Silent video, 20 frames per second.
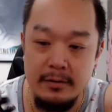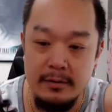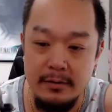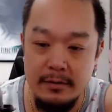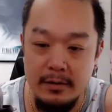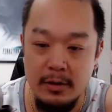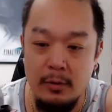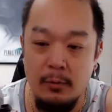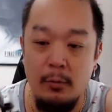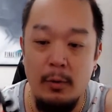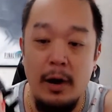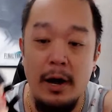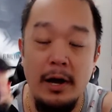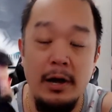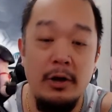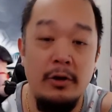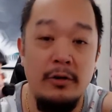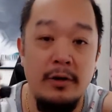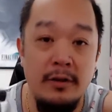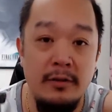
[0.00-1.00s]

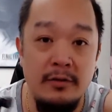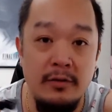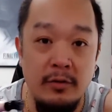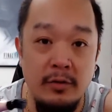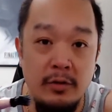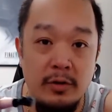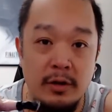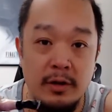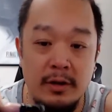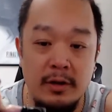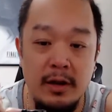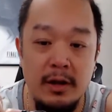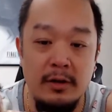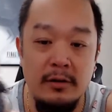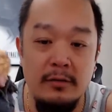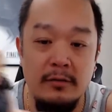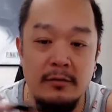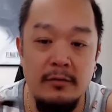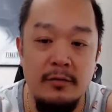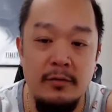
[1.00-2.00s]
wire in, so you could kind
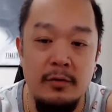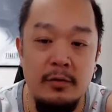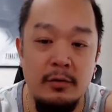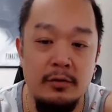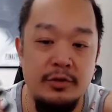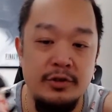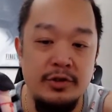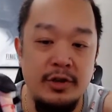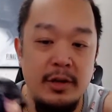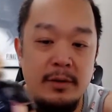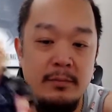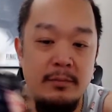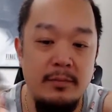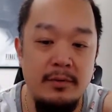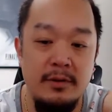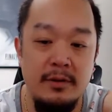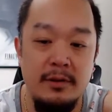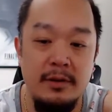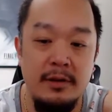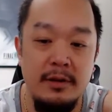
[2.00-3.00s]
of hold shape
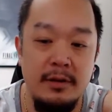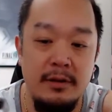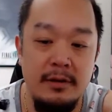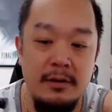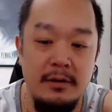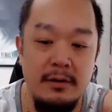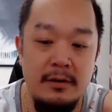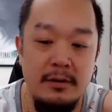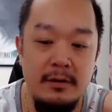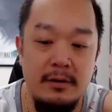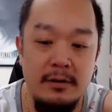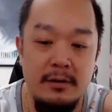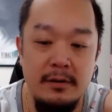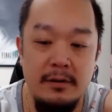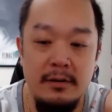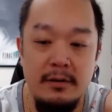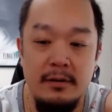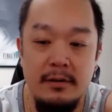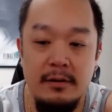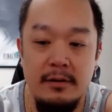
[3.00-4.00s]
to like
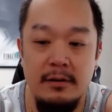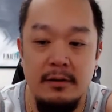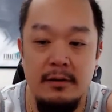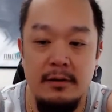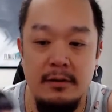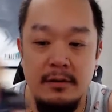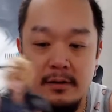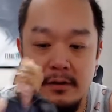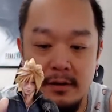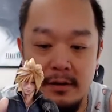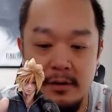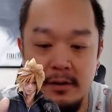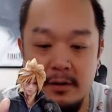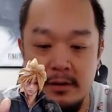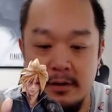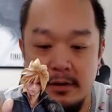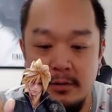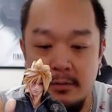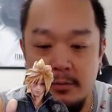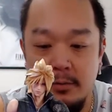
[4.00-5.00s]
how you
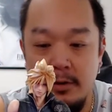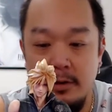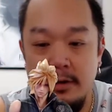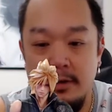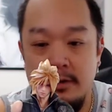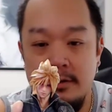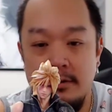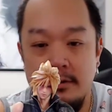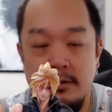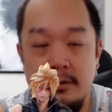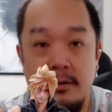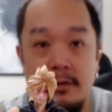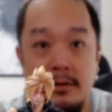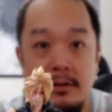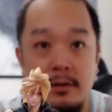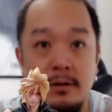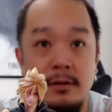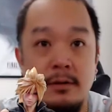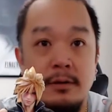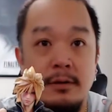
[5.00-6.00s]
kind of want it.
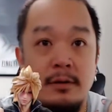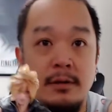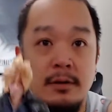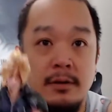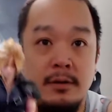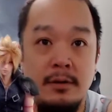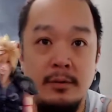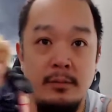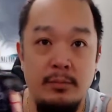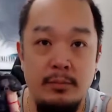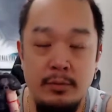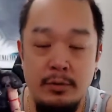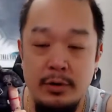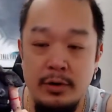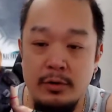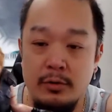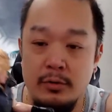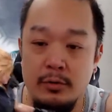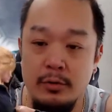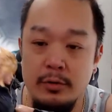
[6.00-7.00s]

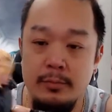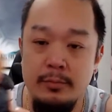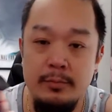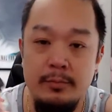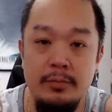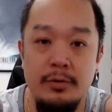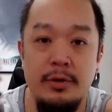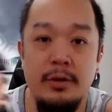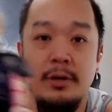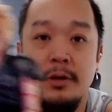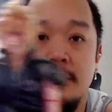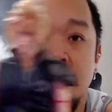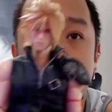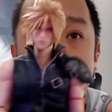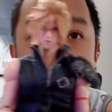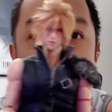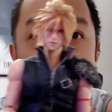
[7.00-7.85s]
Pretty cool, pretty nice.